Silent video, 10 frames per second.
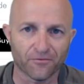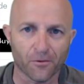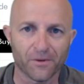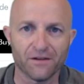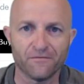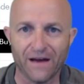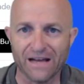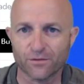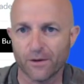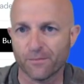from an
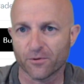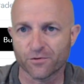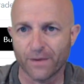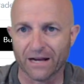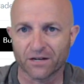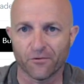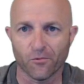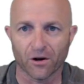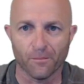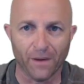investment perspective, we
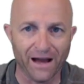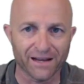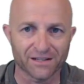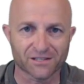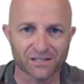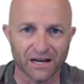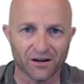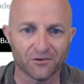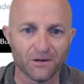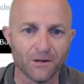want to buy and
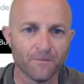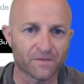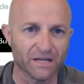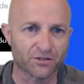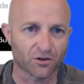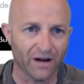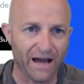sell digital